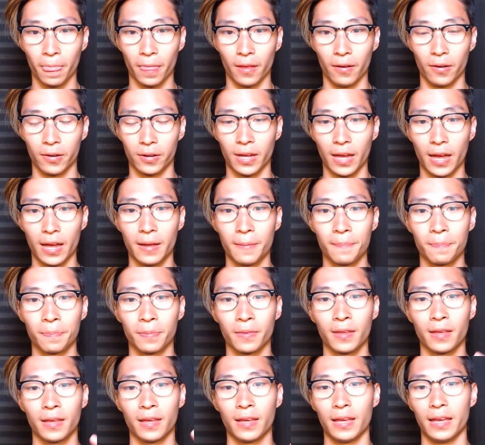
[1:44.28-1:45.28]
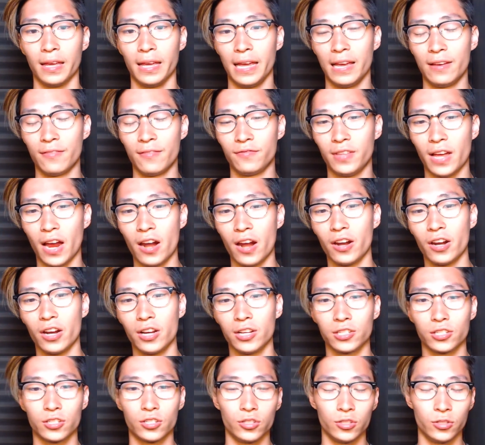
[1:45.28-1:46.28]
okay, if there
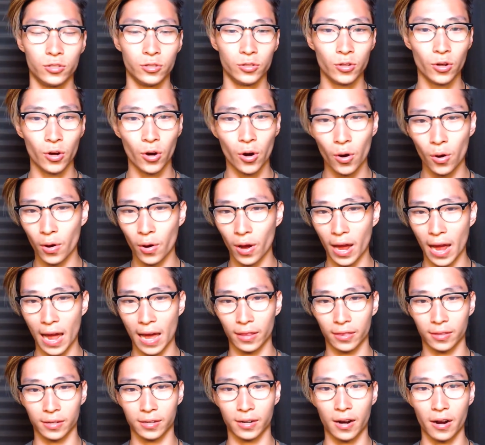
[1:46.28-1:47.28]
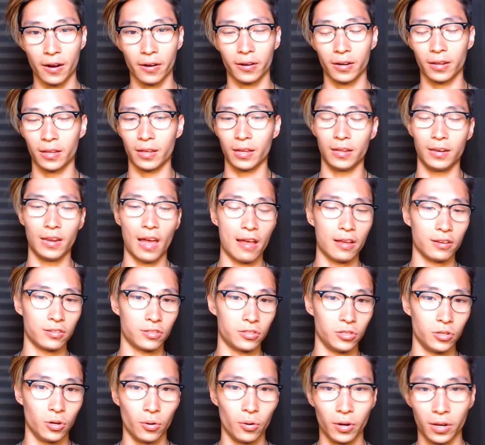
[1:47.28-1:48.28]
is no add to cart, if there
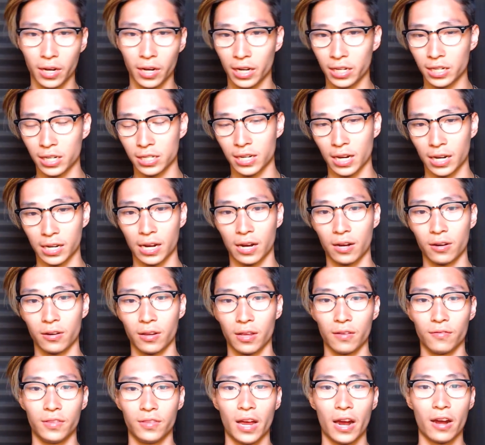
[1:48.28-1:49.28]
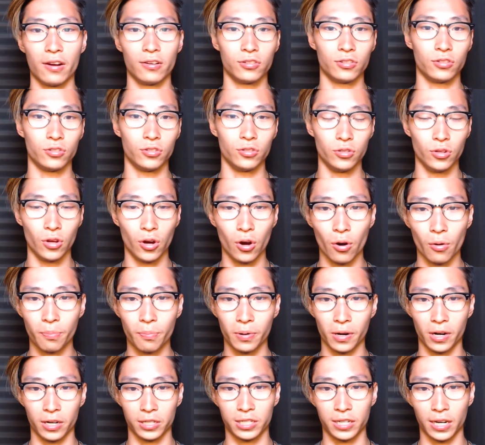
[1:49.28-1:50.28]
is no initial checkout, if there is no
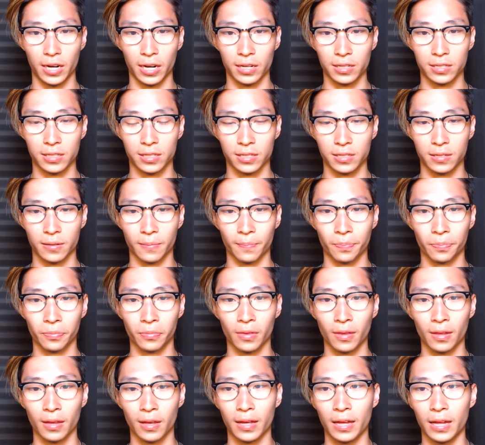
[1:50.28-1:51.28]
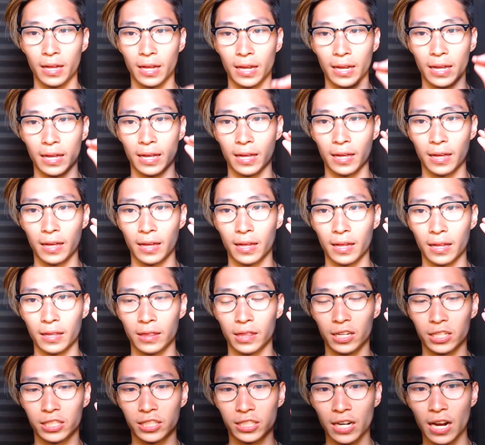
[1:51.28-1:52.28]
purchase,
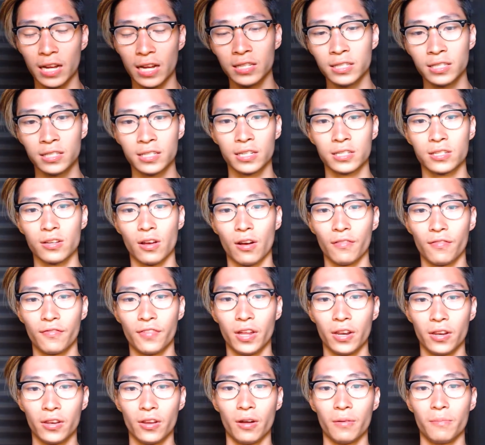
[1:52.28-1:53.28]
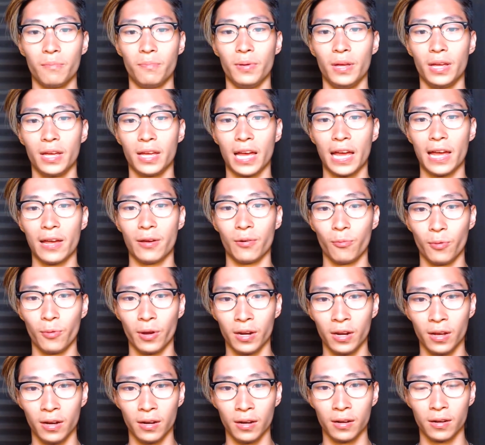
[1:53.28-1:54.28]
the chances of it not being a
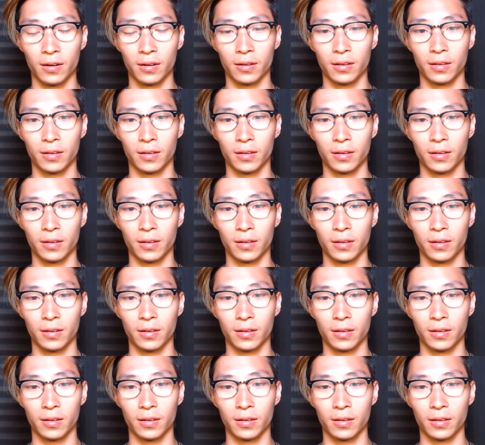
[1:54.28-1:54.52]
winner